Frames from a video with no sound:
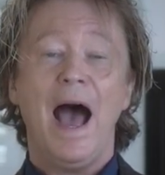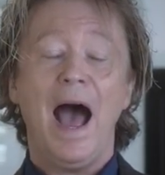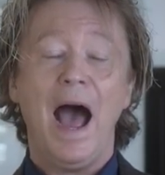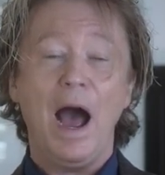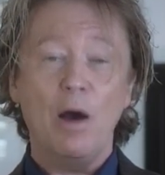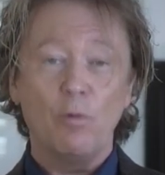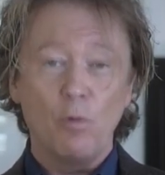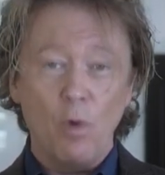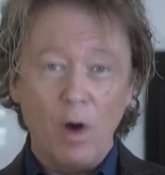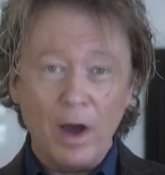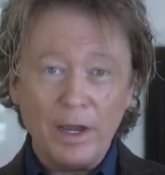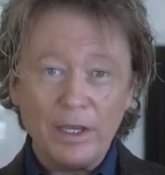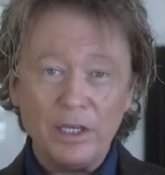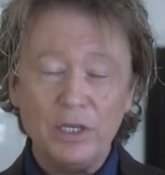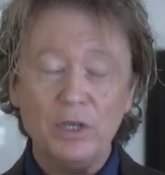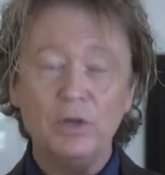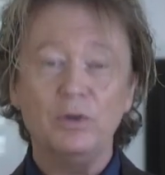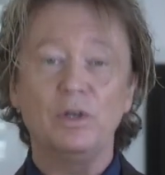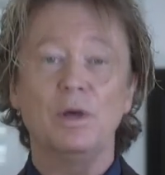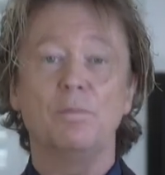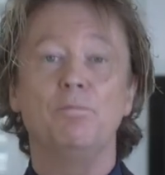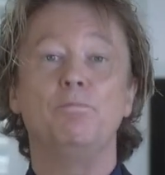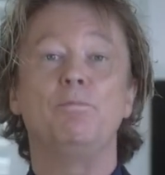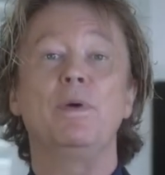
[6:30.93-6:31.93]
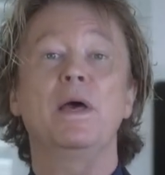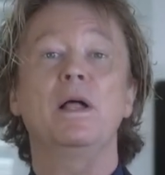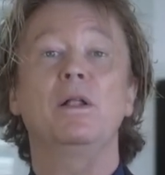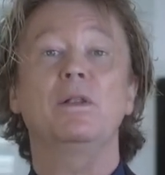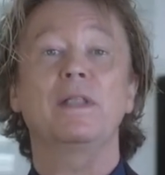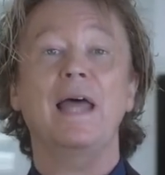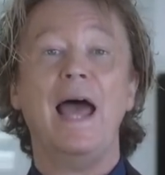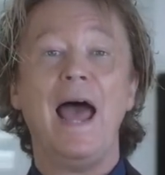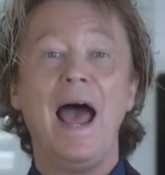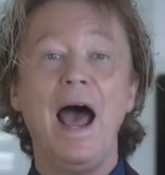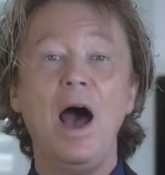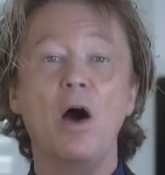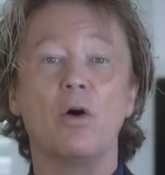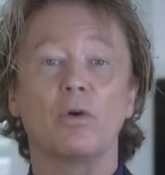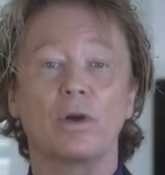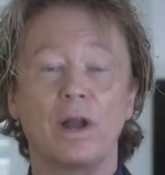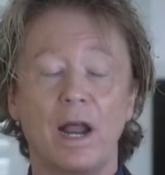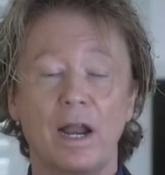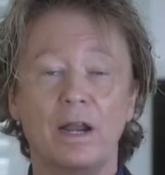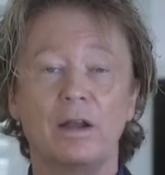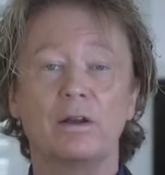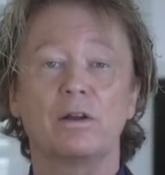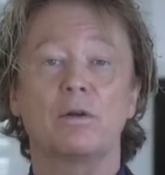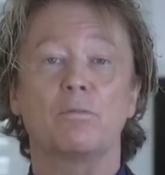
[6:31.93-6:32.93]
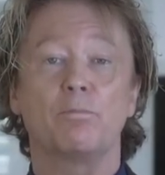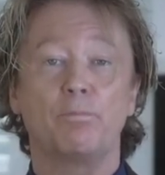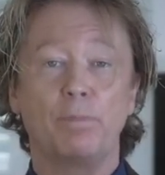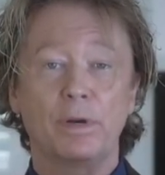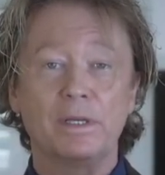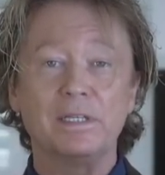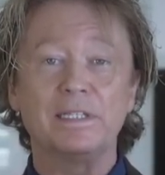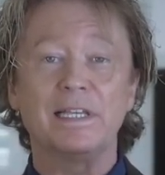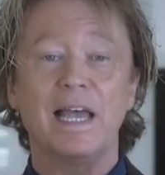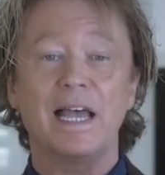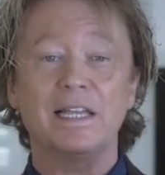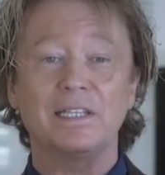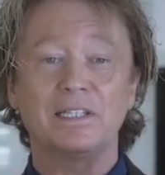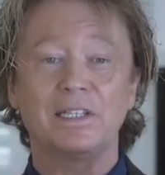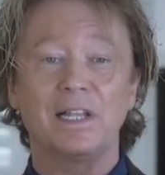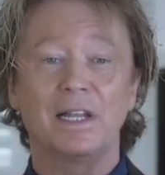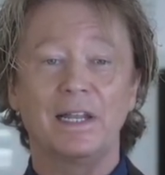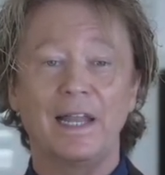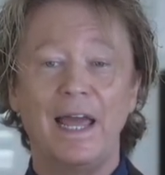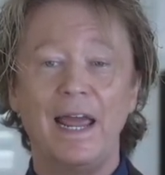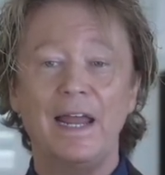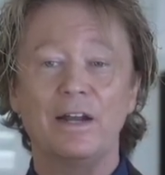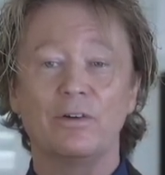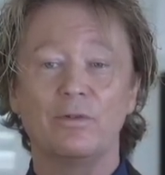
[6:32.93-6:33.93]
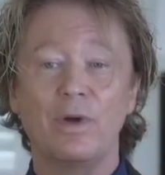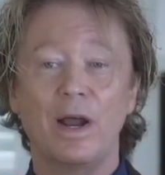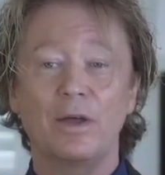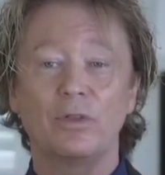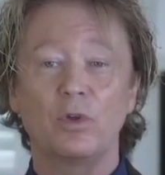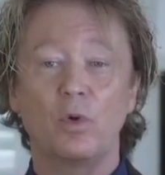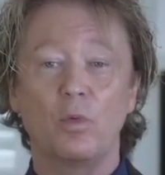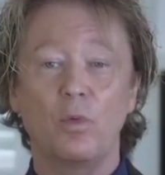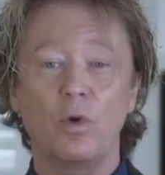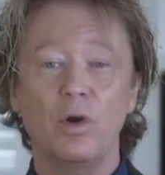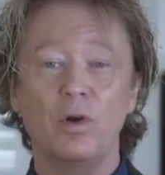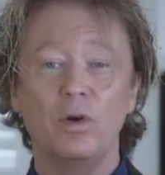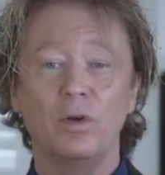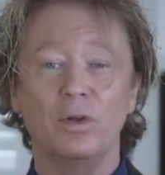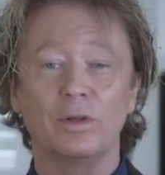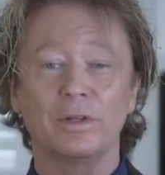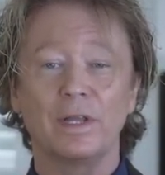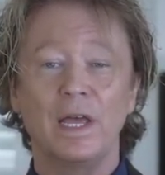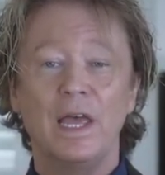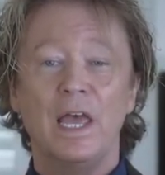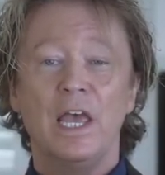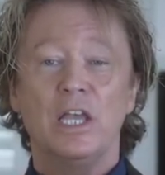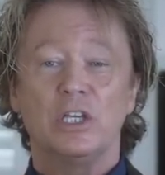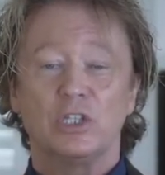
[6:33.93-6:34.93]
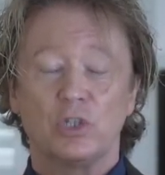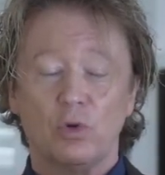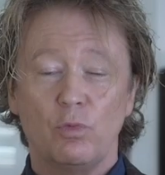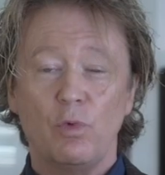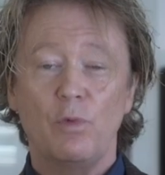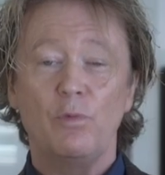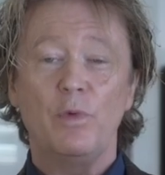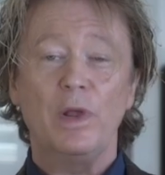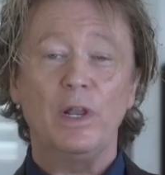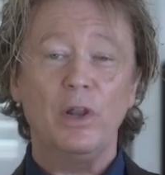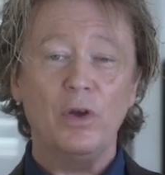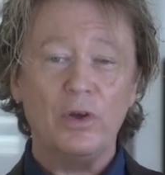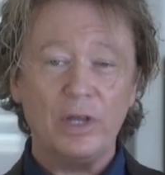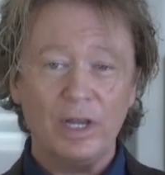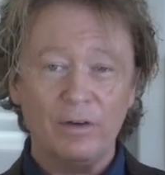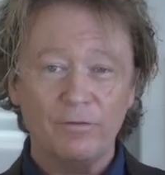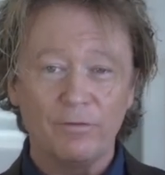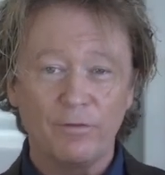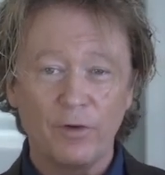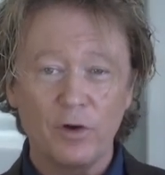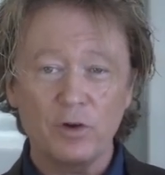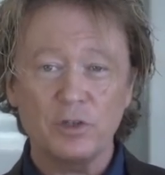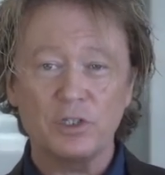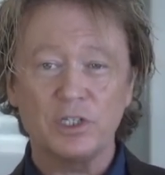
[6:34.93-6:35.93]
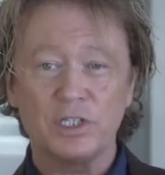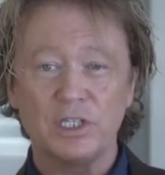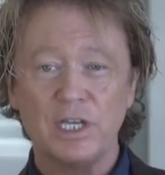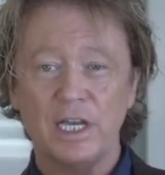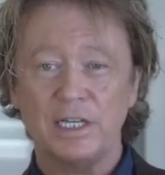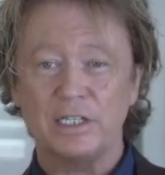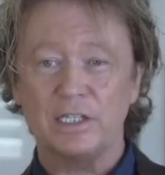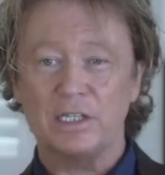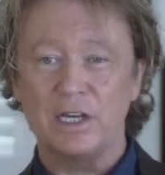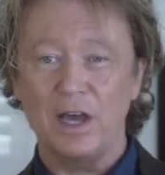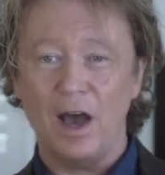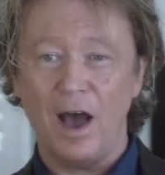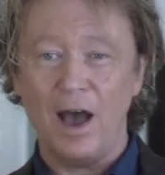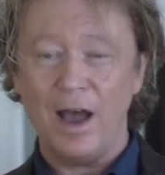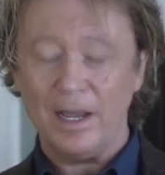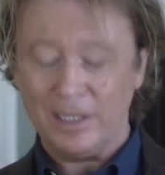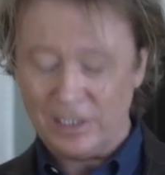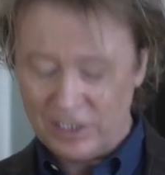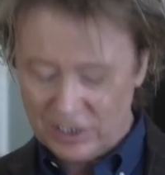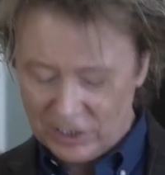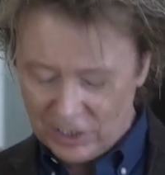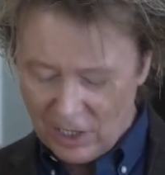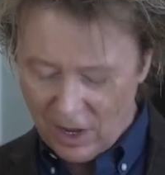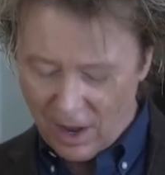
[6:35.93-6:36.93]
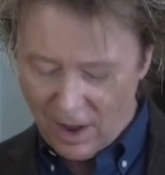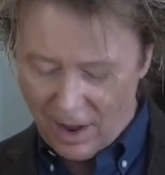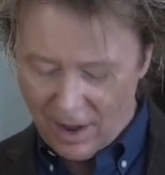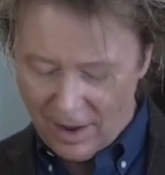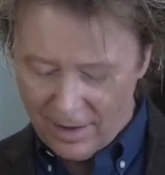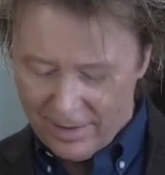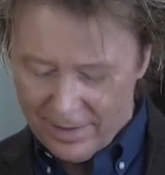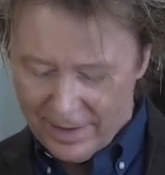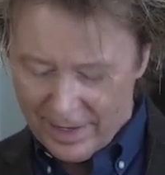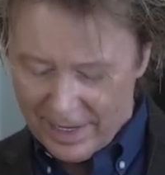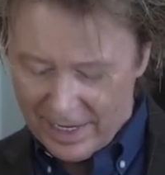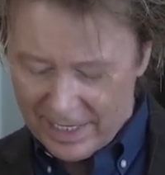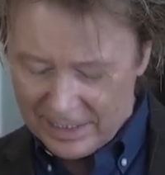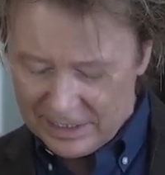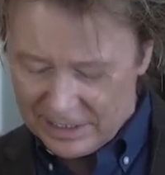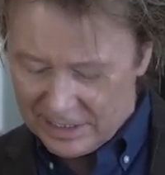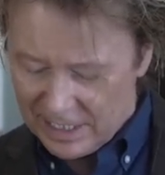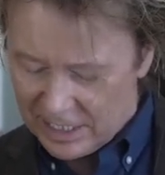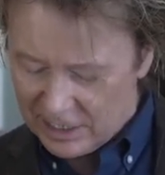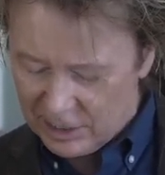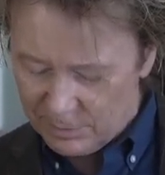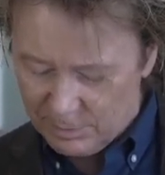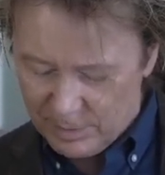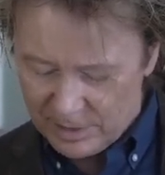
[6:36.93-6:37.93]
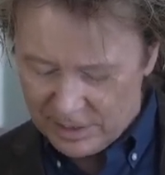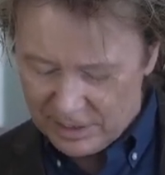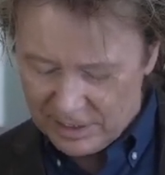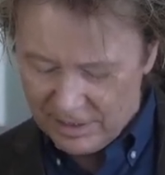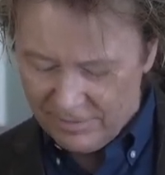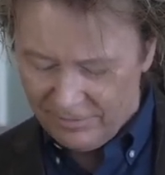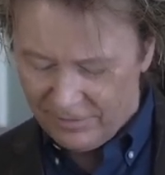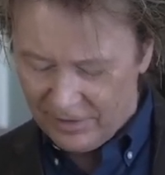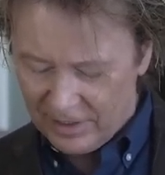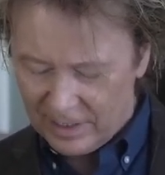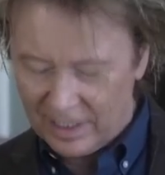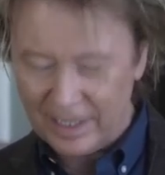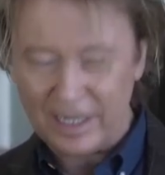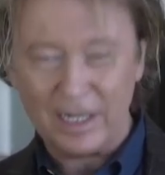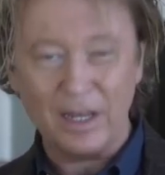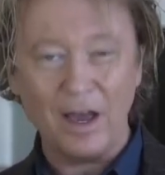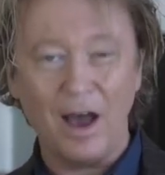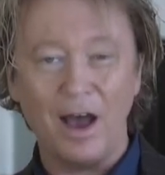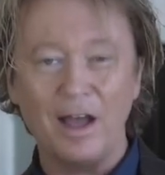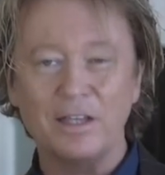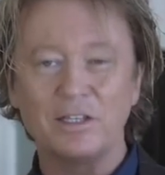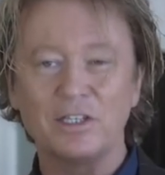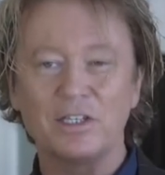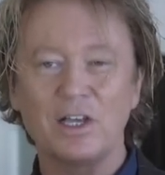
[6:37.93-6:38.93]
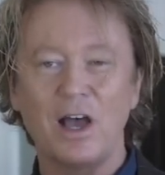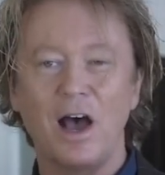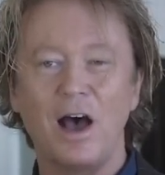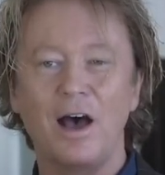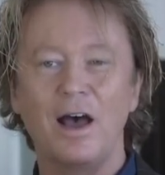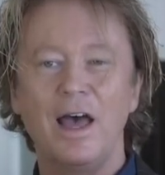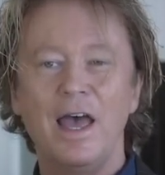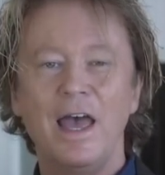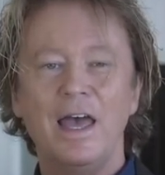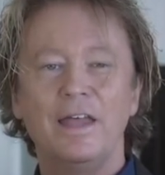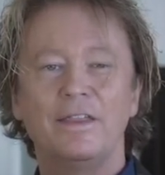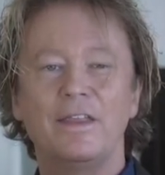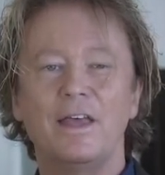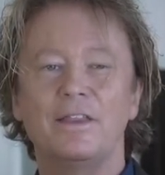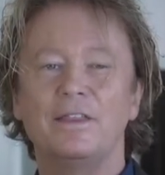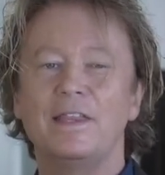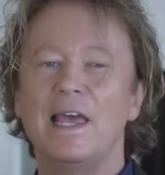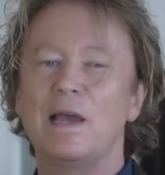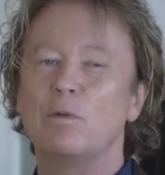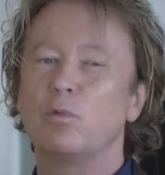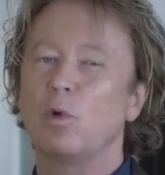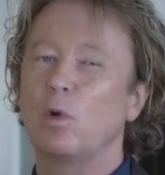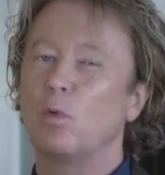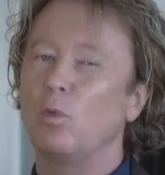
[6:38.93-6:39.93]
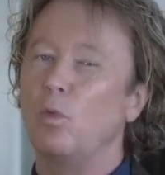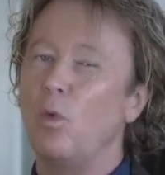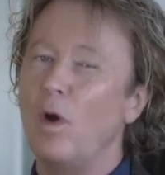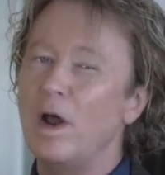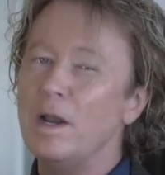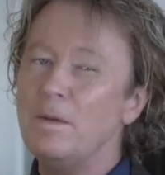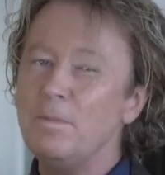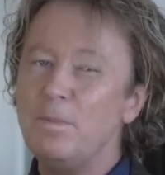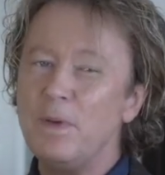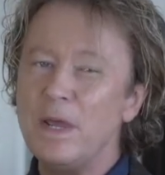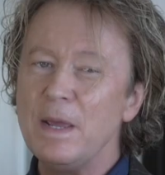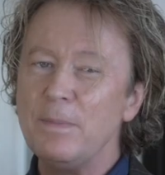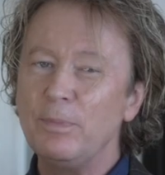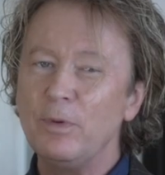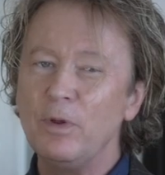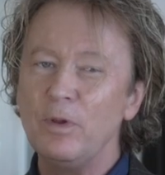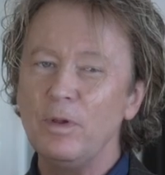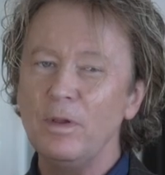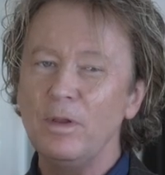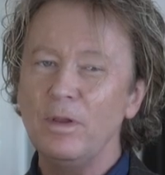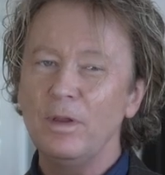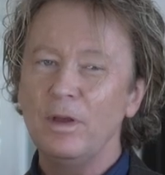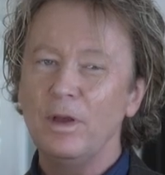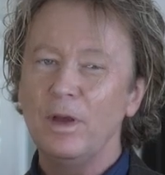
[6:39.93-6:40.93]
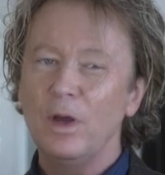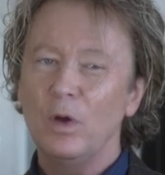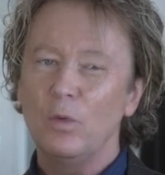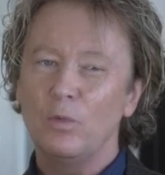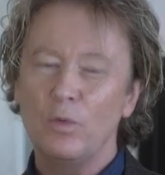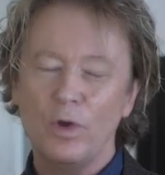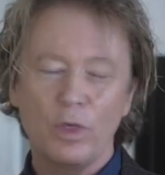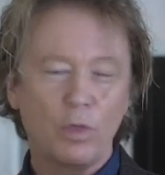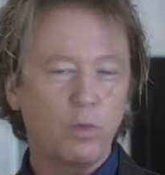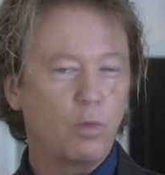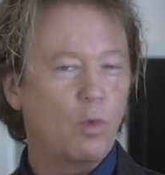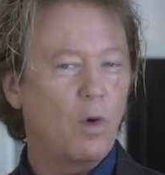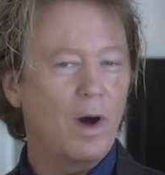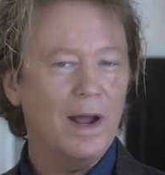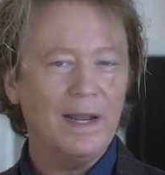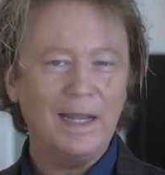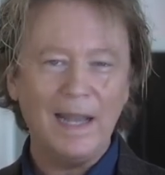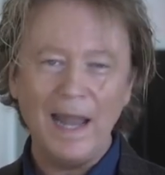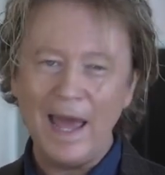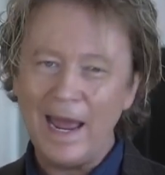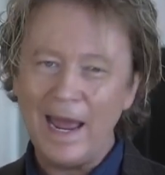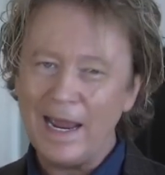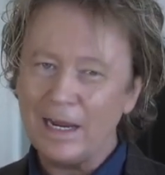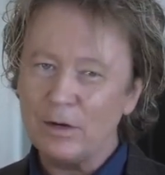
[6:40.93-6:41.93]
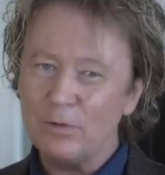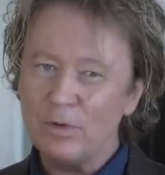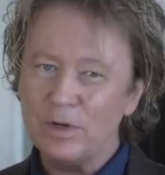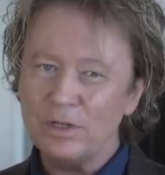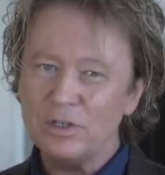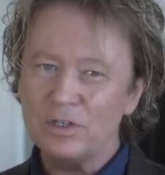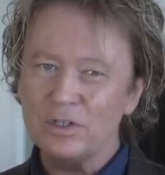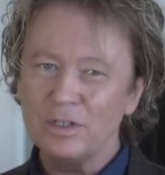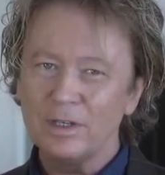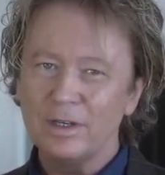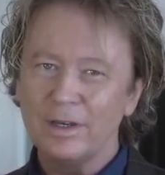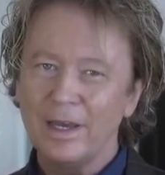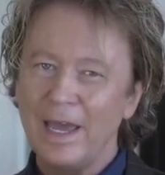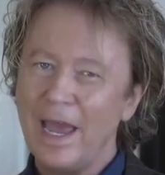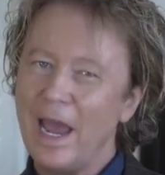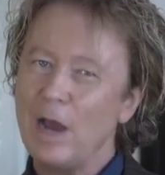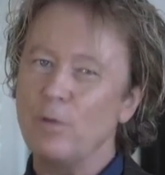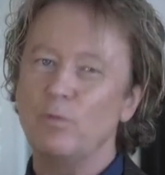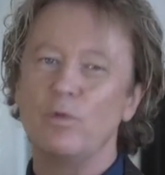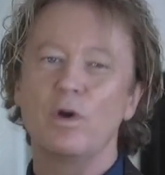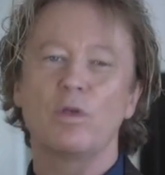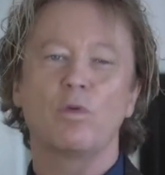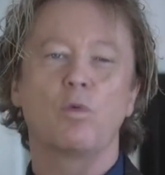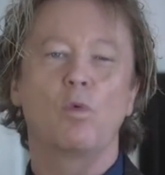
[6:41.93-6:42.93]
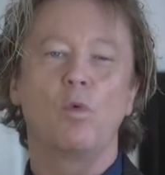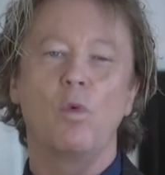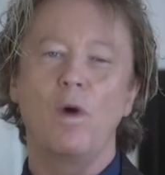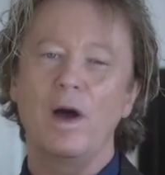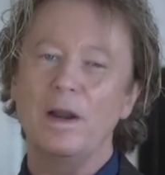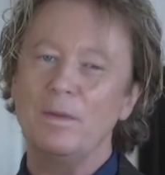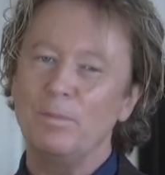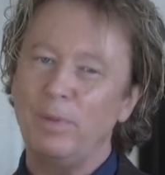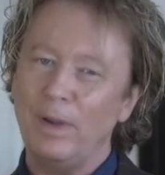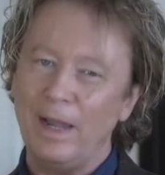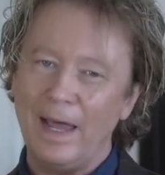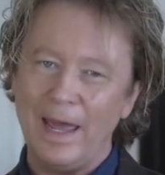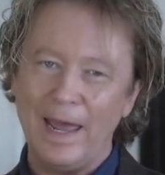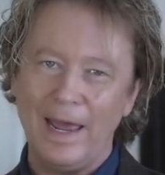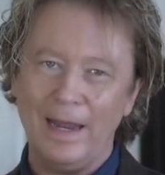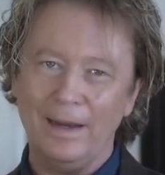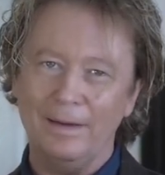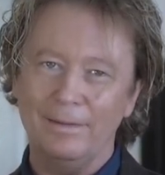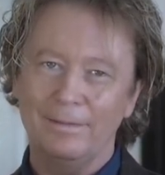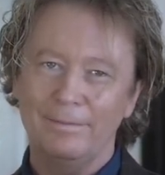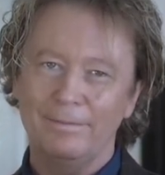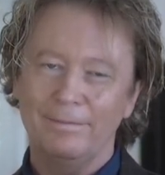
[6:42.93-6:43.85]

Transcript: I want you to build out and possess the land around the world. So when we look in verse 6, God saw, it says specifically, God saw that they were one people with one language and with one plan.